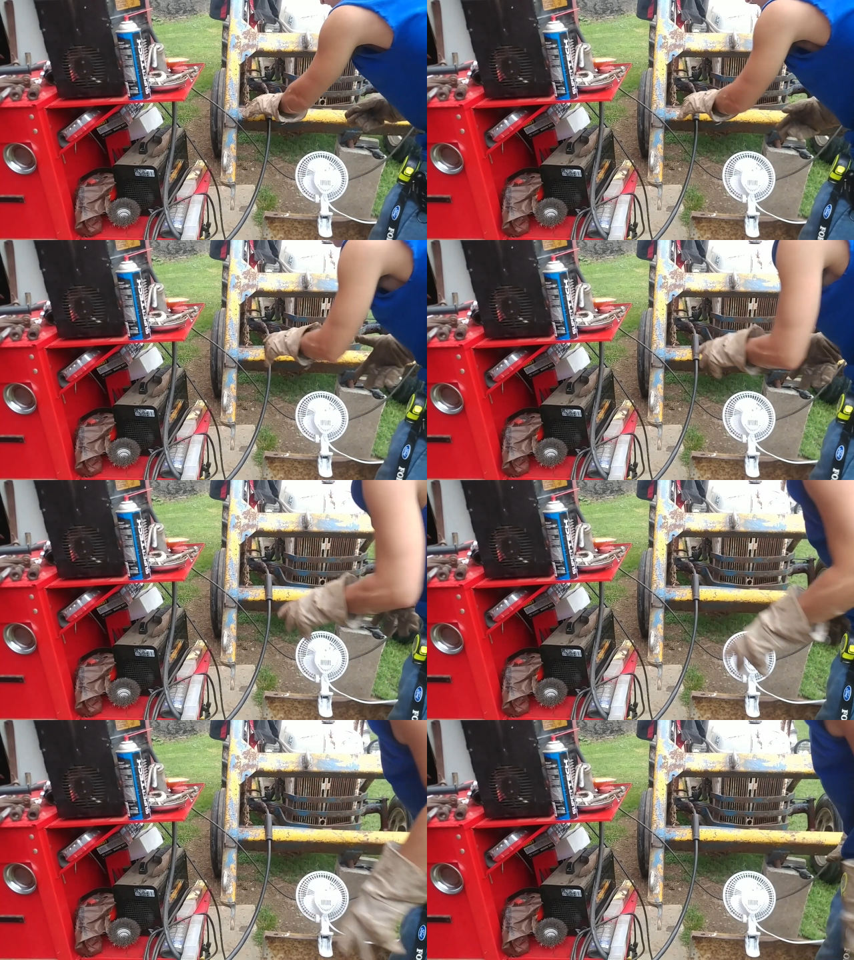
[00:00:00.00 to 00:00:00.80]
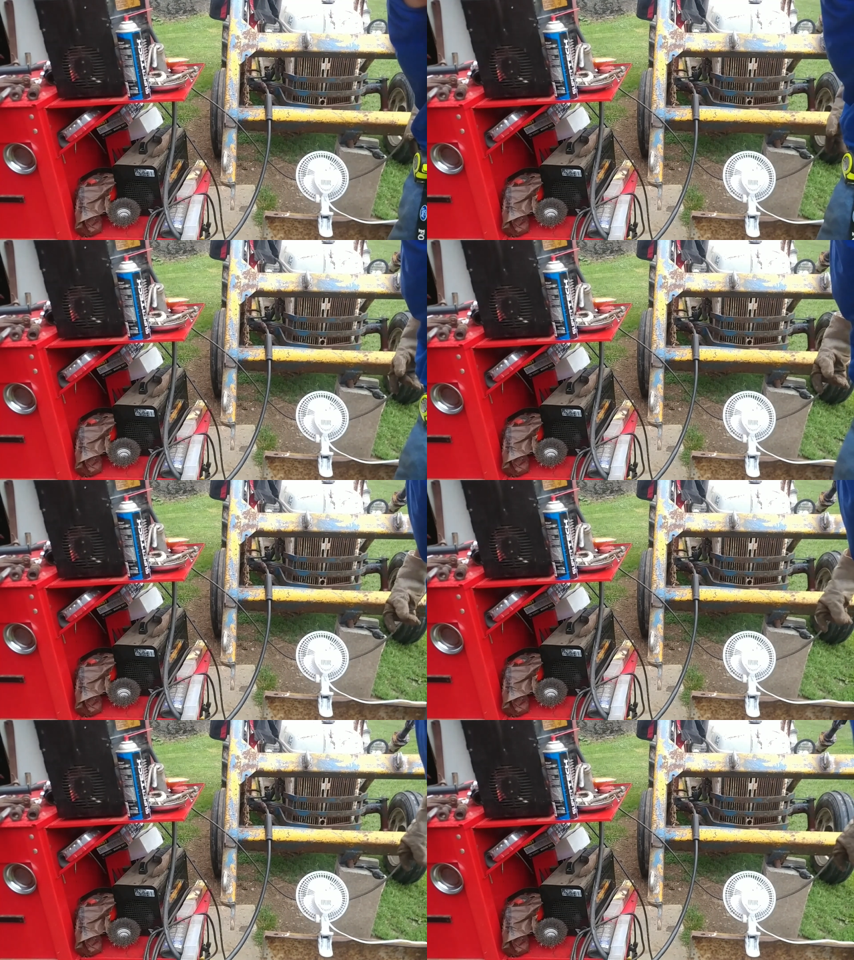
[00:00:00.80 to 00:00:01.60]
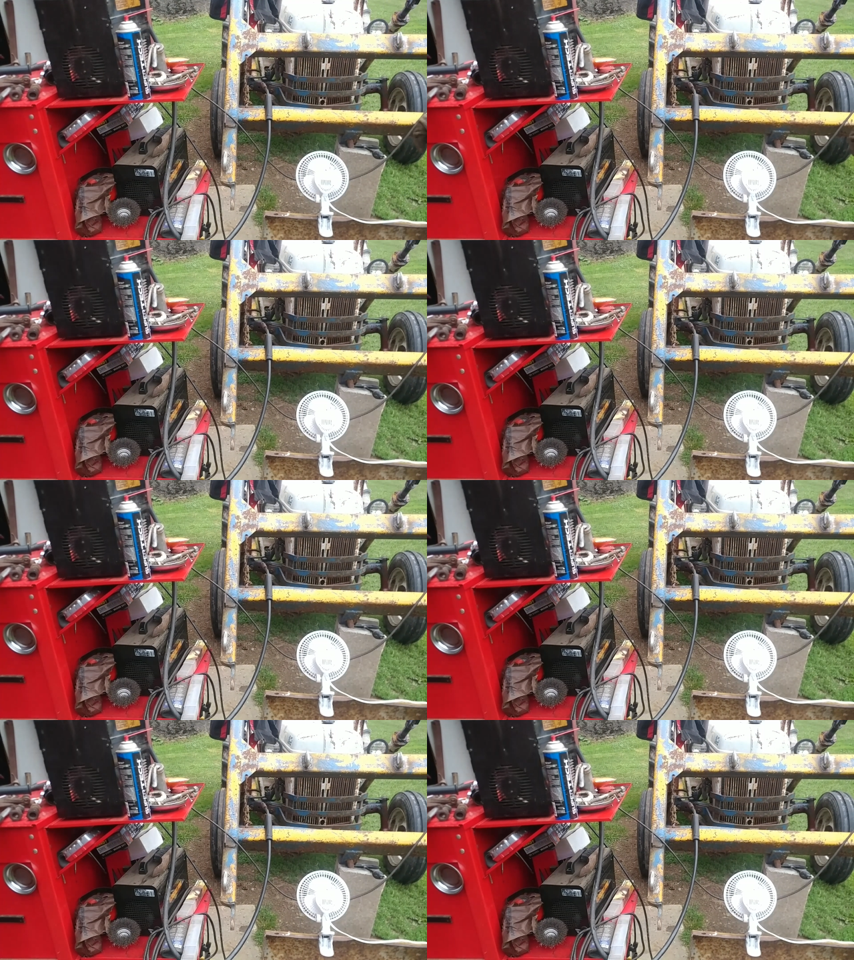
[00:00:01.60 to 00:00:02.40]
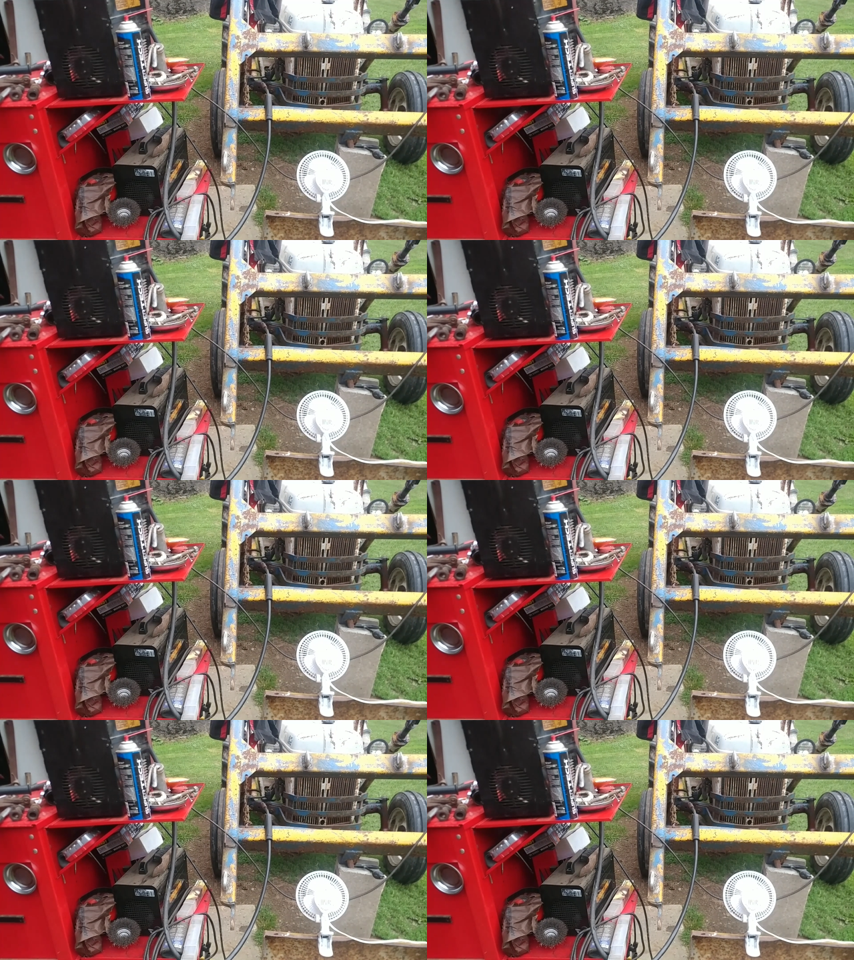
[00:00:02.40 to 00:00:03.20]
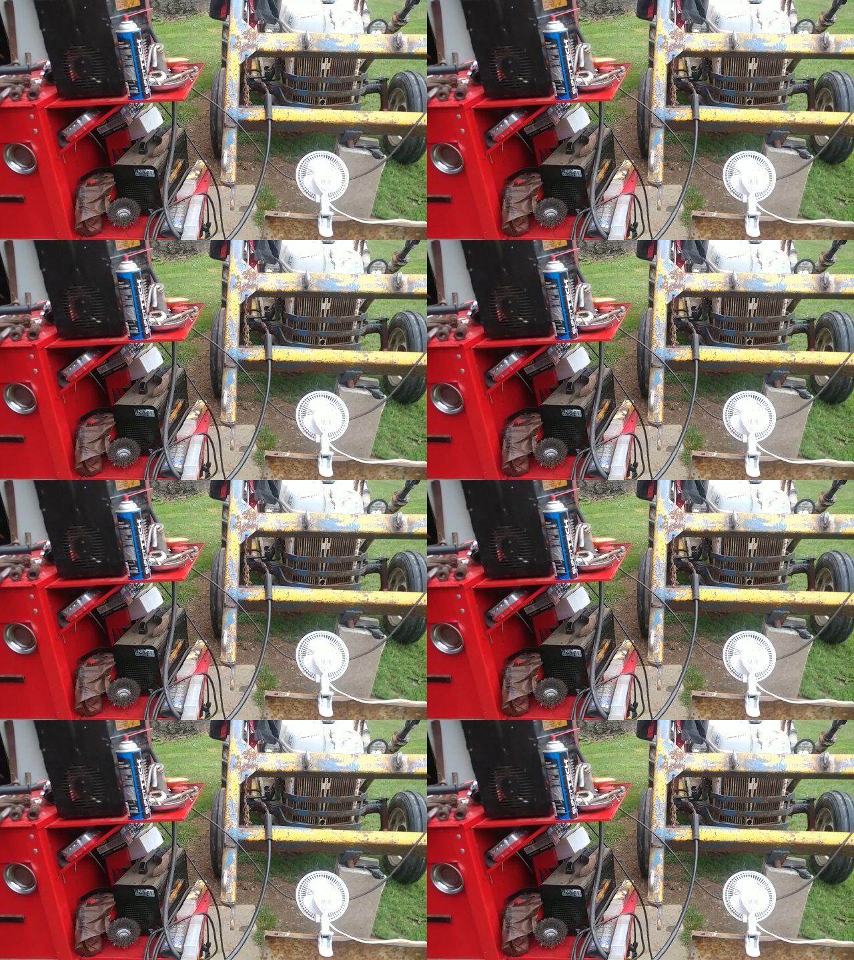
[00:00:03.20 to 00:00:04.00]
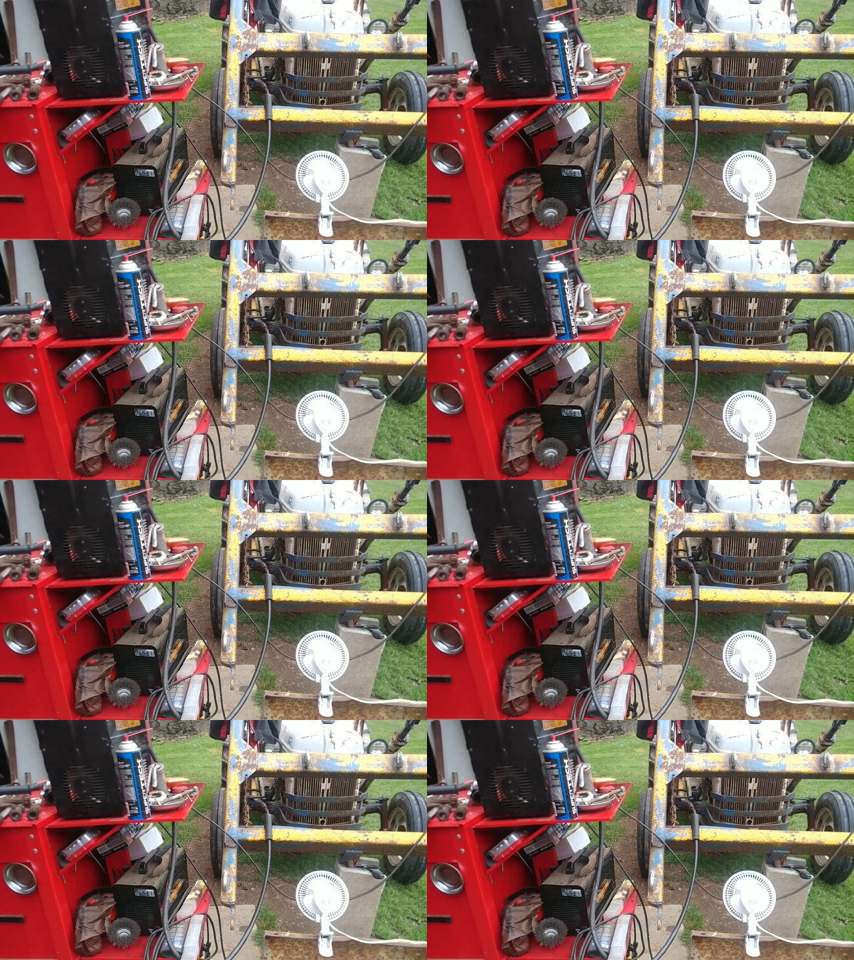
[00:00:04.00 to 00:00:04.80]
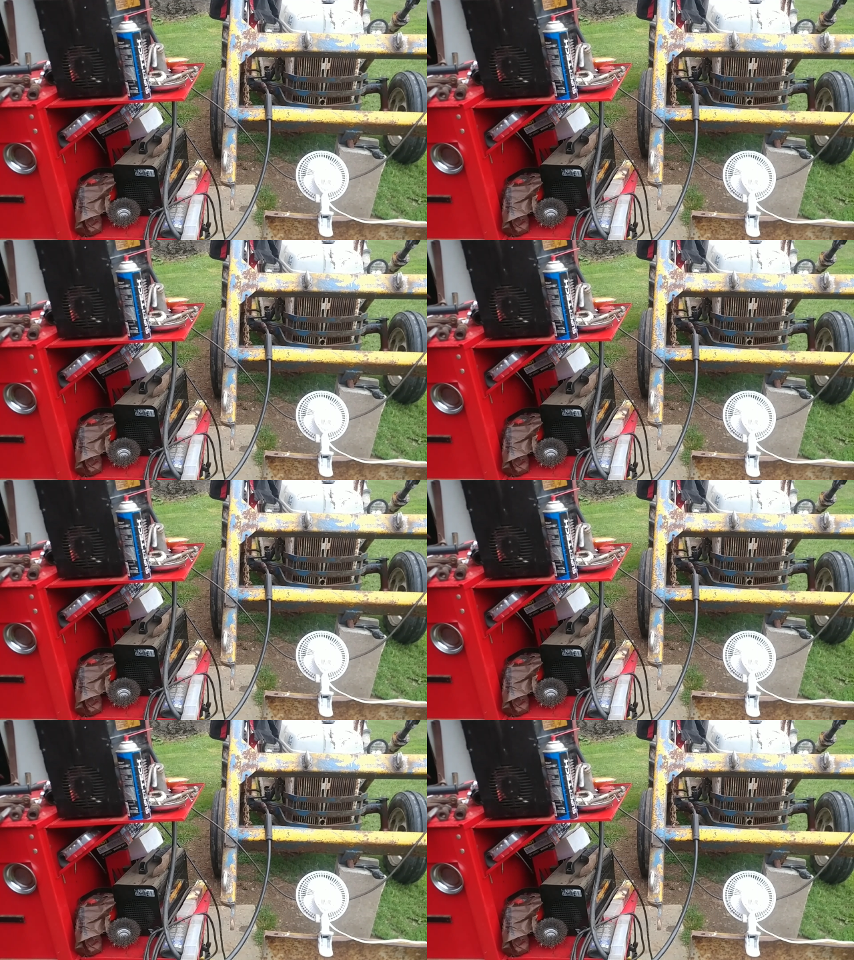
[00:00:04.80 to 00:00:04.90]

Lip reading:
[unreadable: no face in view]